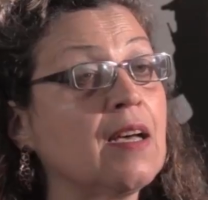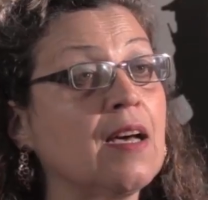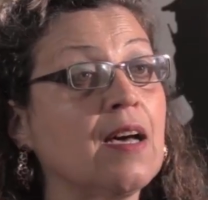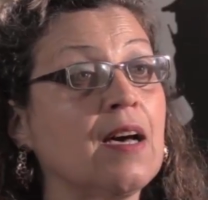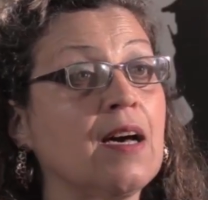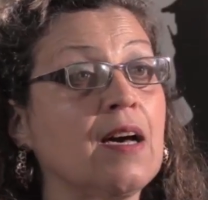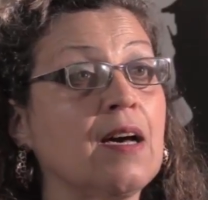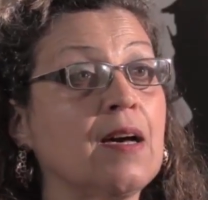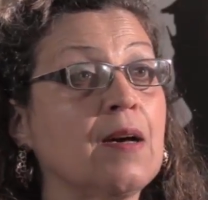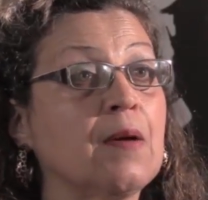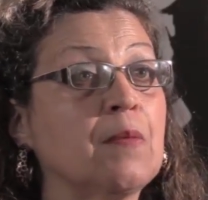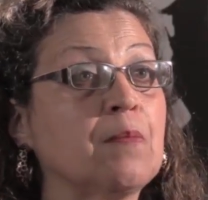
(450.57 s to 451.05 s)

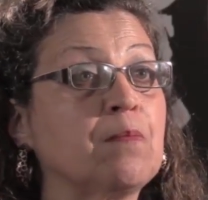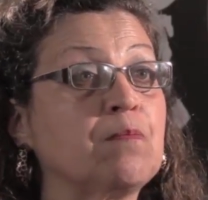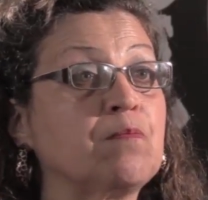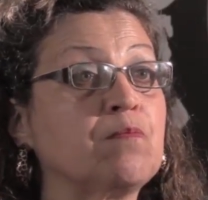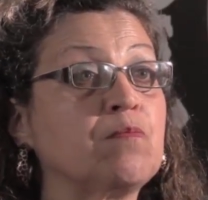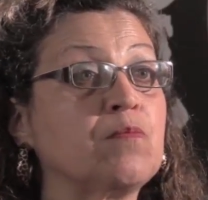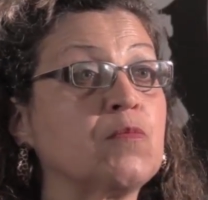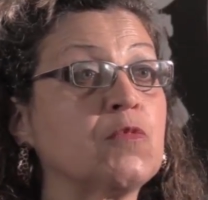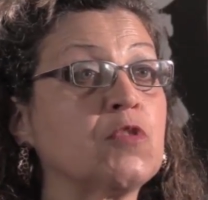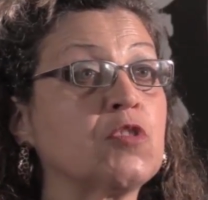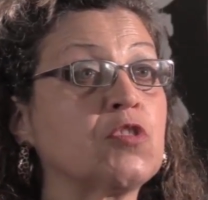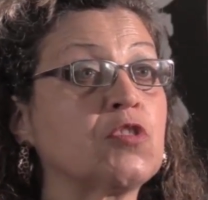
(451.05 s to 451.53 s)

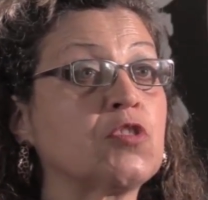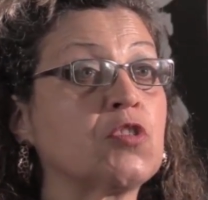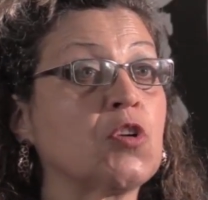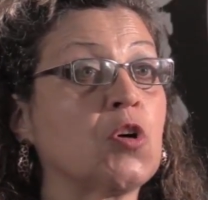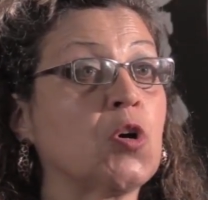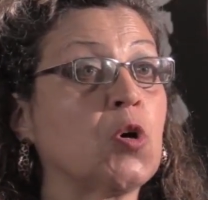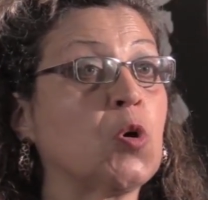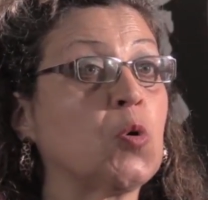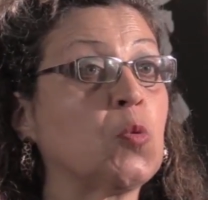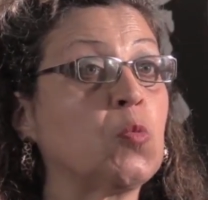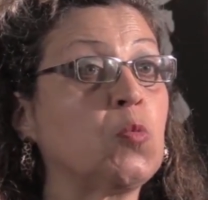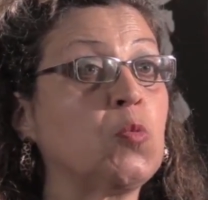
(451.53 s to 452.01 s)
Um,
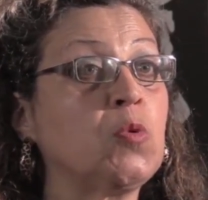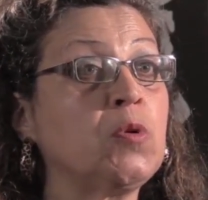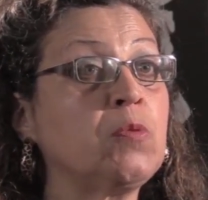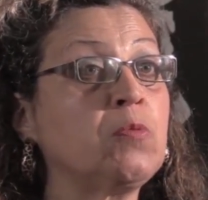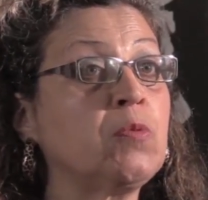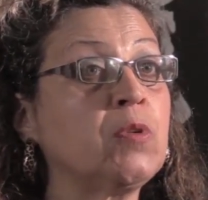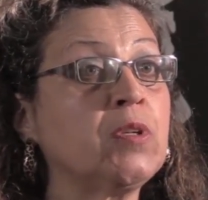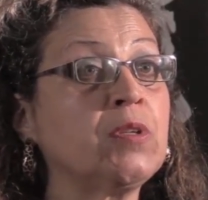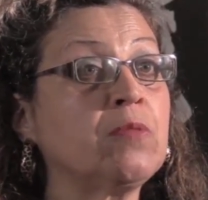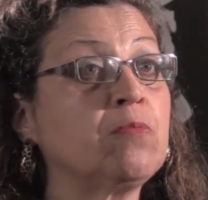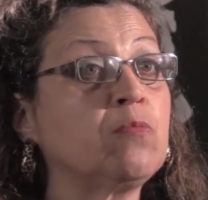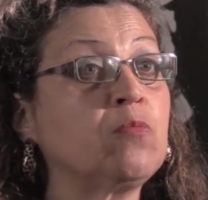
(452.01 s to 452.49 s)
so we
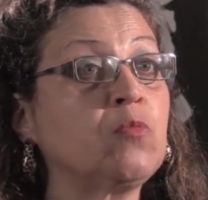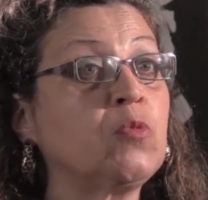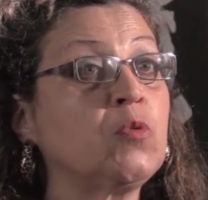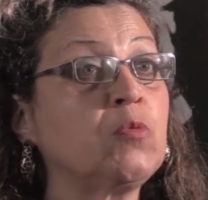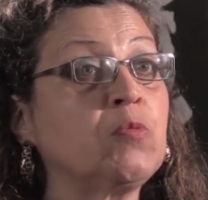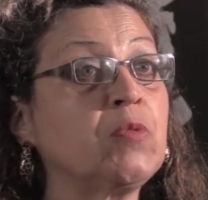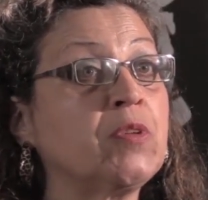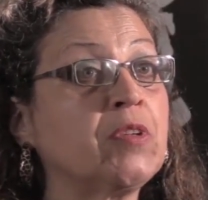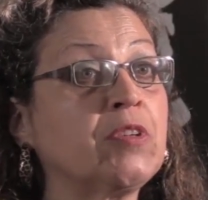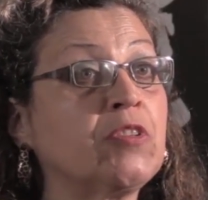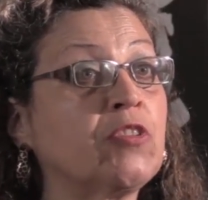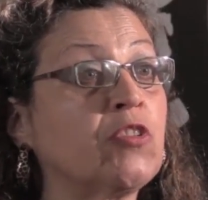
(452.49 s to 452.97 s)
were, we
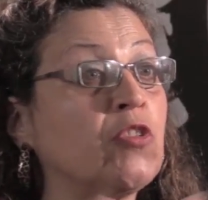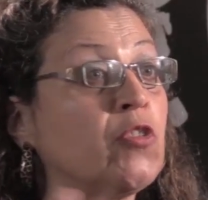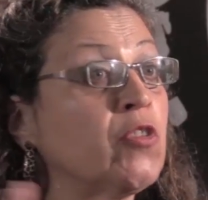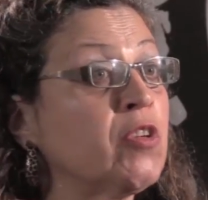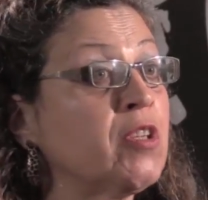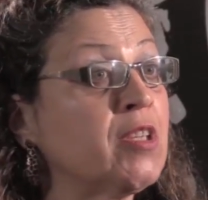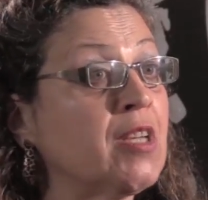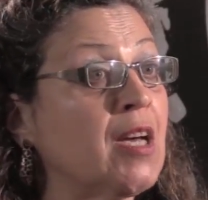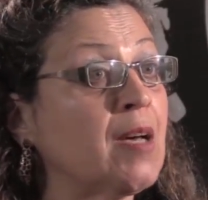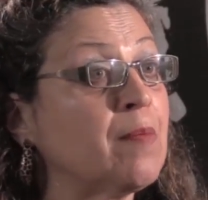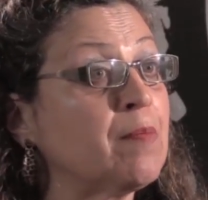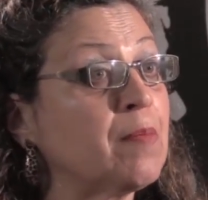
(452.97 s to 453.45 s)
were
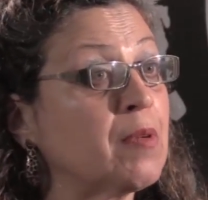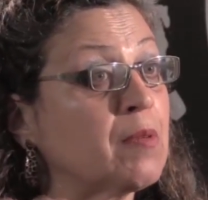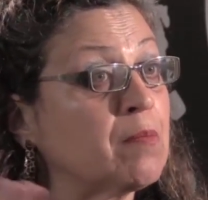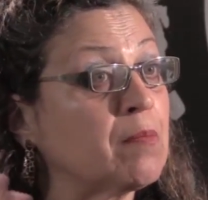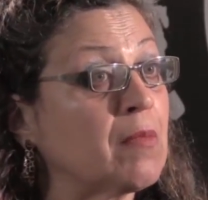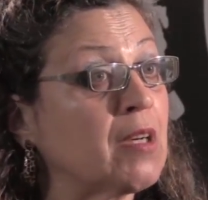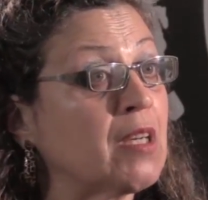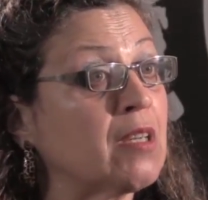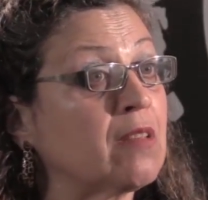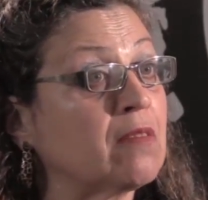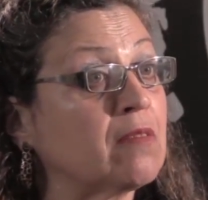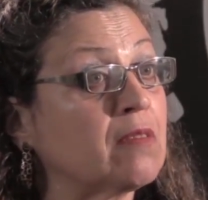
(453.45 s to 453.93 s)
growing up
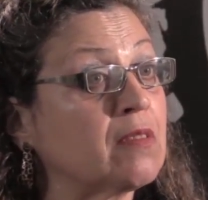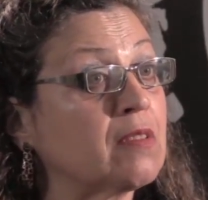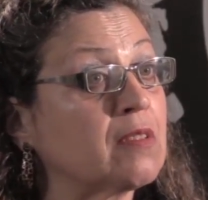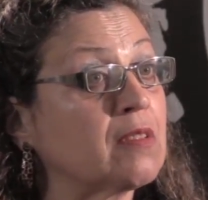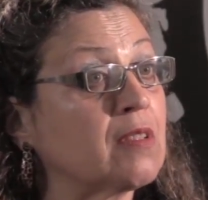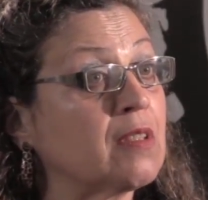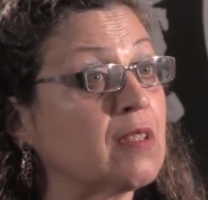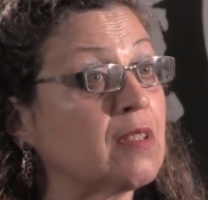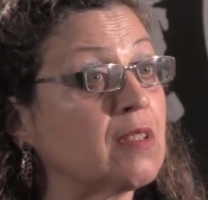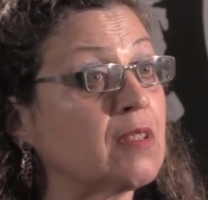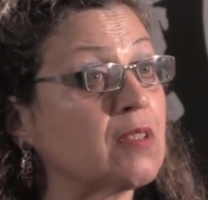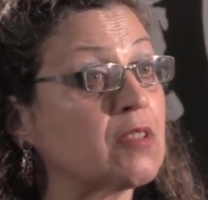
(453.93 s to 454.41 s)
among,
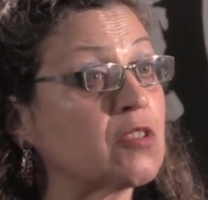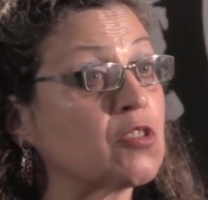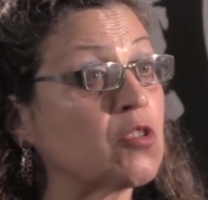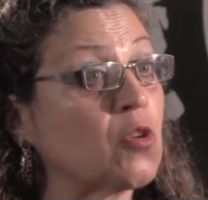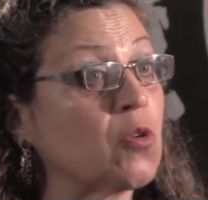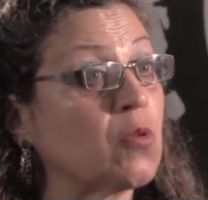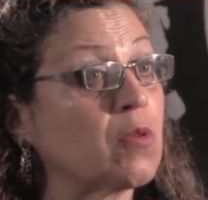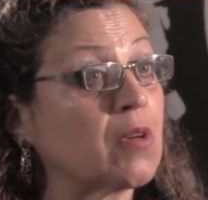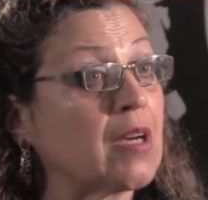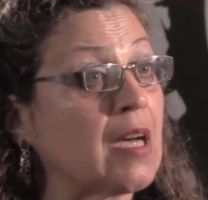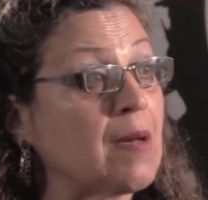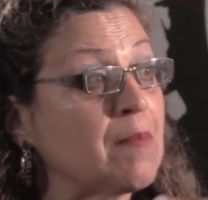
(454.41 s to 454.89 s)
uh,
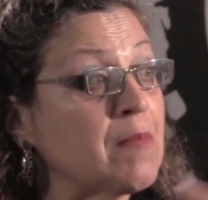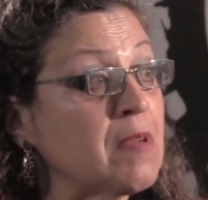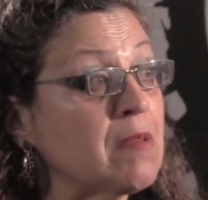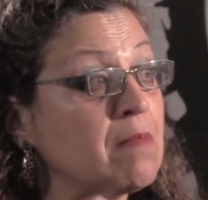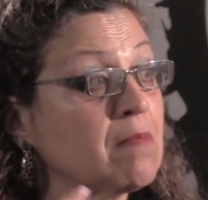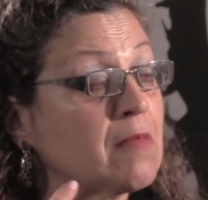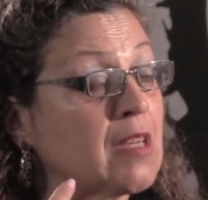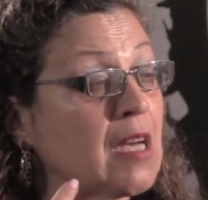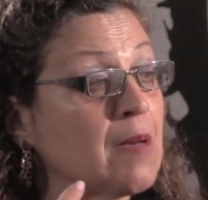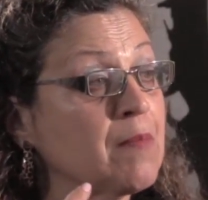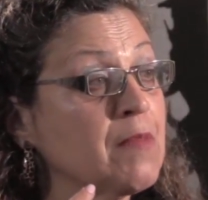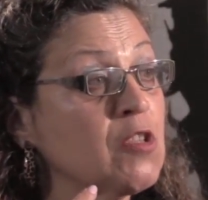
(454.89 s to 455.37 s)
so
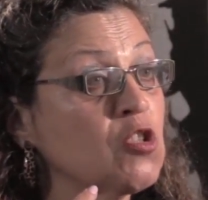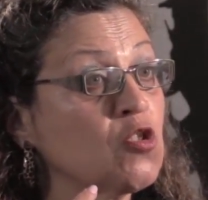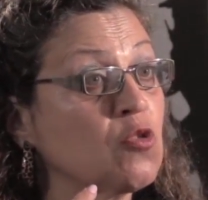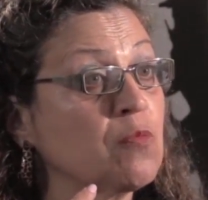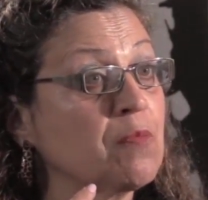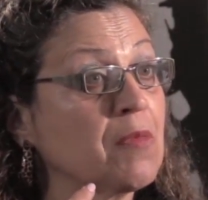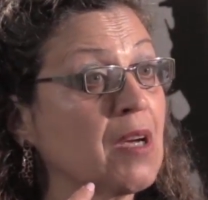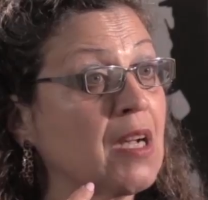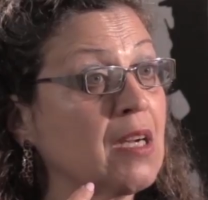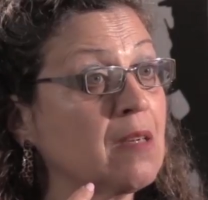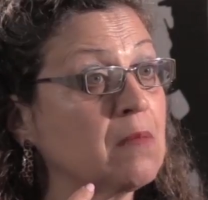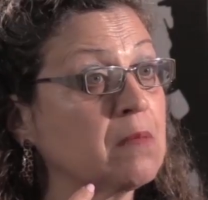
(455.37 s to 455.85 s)
coming, coming to
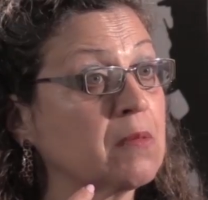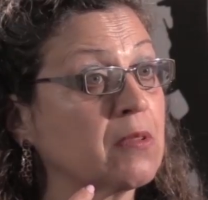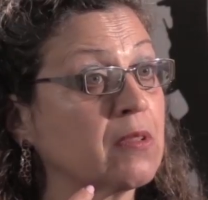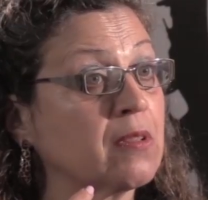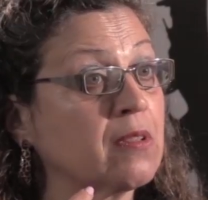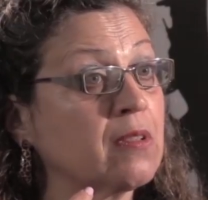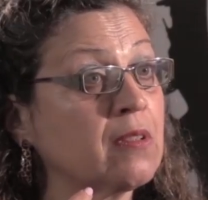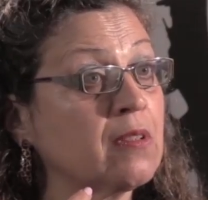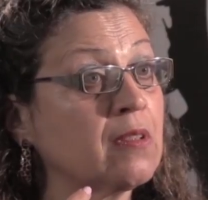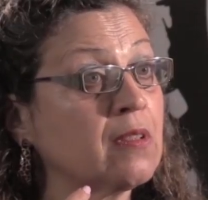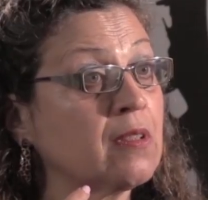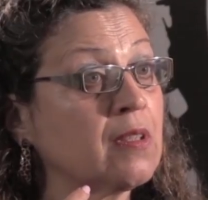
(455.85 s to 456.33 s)

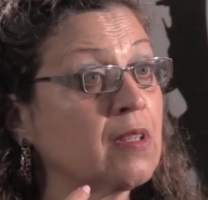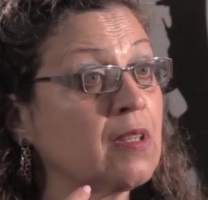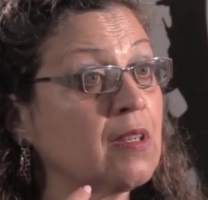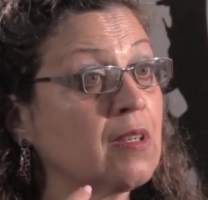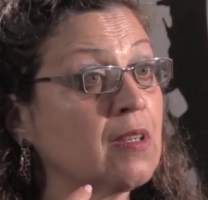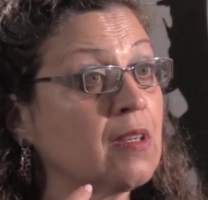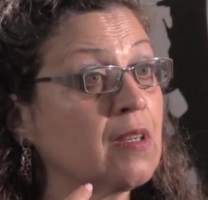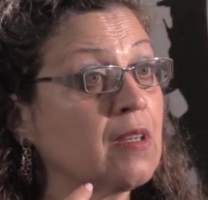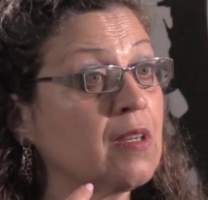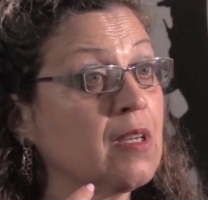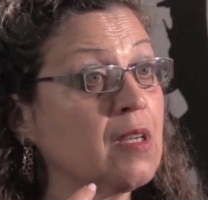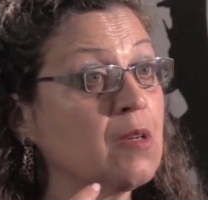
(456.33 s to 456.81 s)
Melbourne,
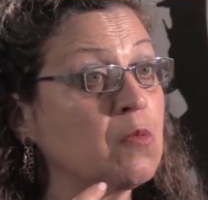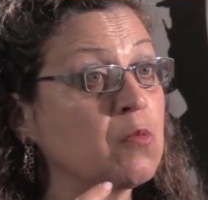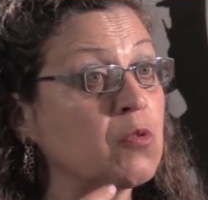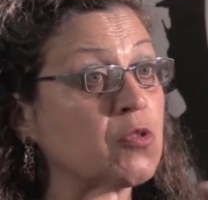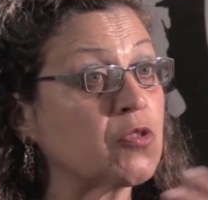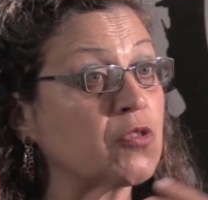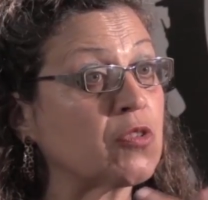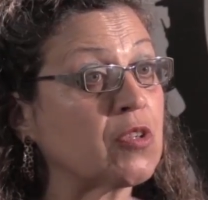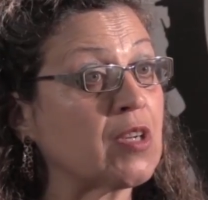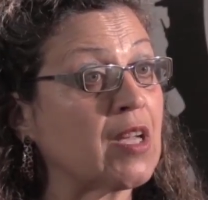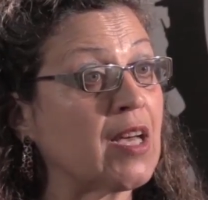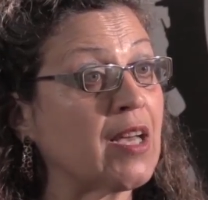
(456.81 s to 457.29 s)
it
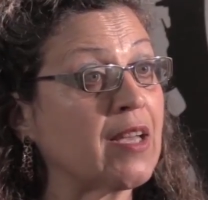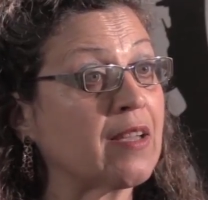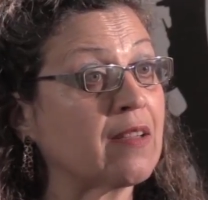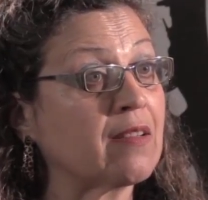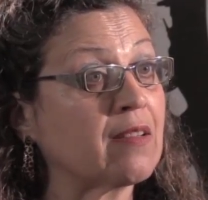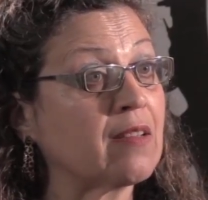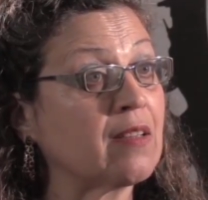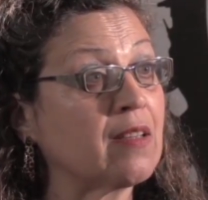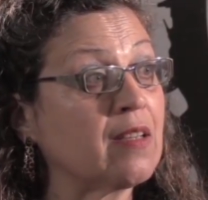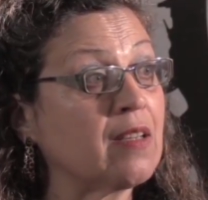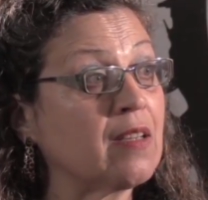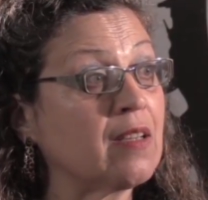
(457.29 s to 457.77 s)
was
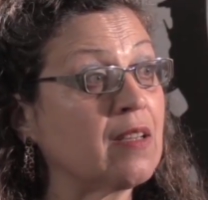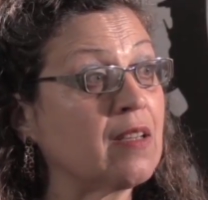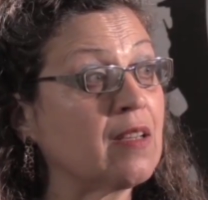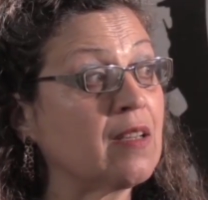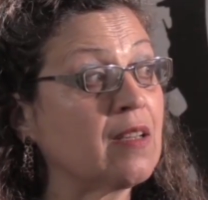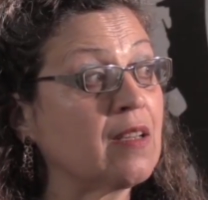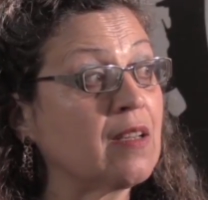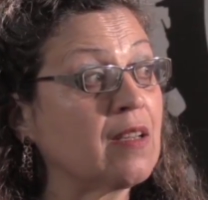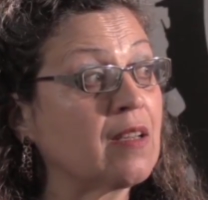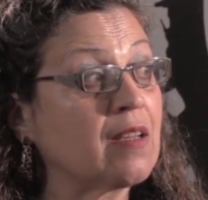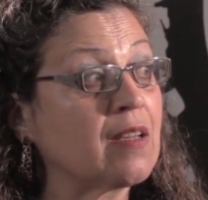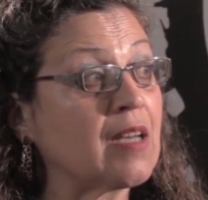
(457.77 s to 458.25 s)
like
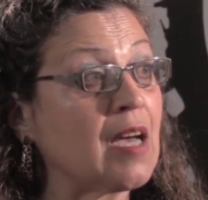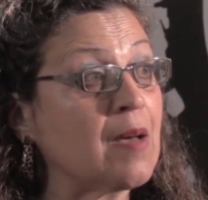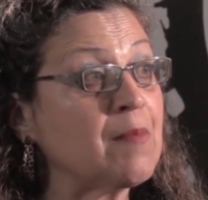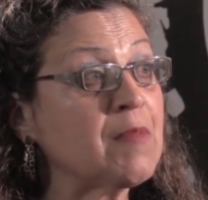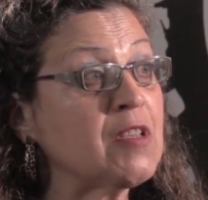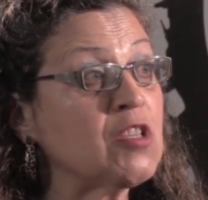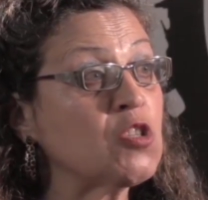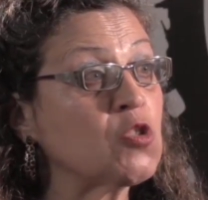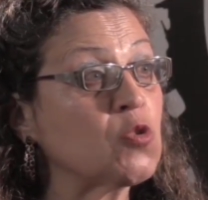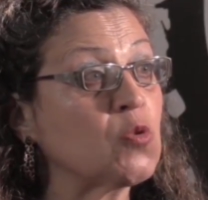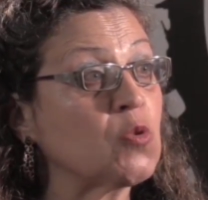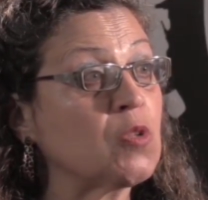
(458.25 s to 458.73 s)

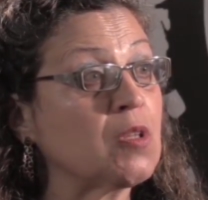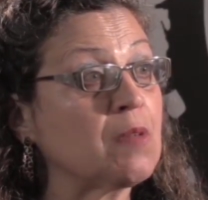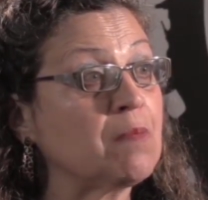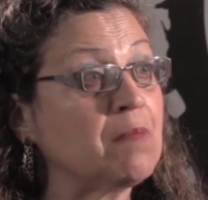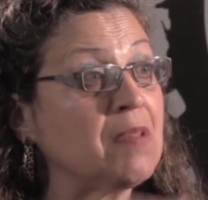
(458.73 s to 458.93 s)
coming to the